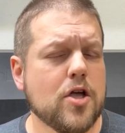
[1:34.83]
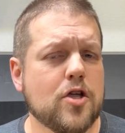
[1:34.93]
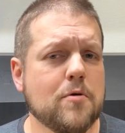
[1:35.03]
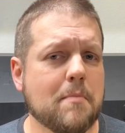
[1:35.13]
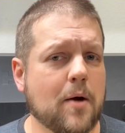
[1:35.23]

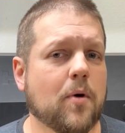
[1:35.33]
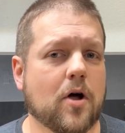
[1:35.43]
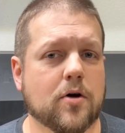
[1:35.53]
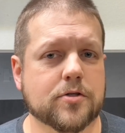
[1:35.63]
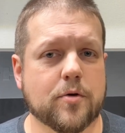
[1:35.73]
you might wanna
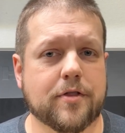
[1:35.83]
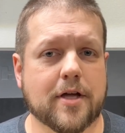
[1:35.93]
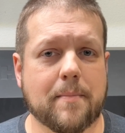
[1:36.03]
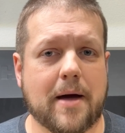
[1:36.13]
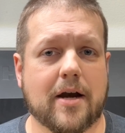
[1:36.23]
also think
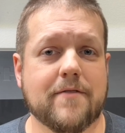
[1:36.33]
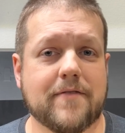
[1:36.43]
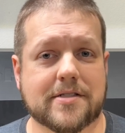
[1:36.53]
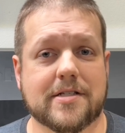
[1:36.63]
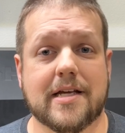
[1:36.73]
about
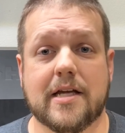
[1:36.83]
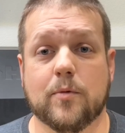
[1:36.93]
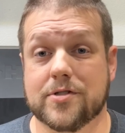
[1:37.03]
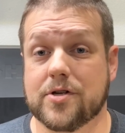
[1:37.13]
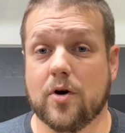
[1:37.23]
investing in
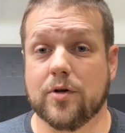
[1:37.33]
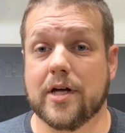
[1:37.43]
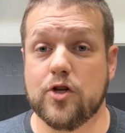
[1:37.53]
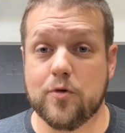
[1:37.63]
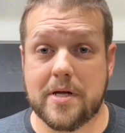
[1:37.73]
what's called a
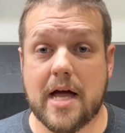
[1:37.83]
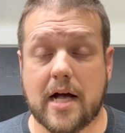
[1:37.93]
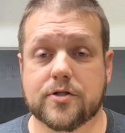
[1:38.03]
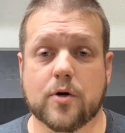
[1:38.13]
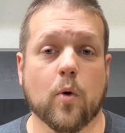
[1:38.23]

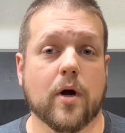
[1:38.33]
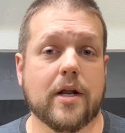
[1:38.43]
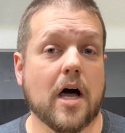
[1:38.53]
UPS or an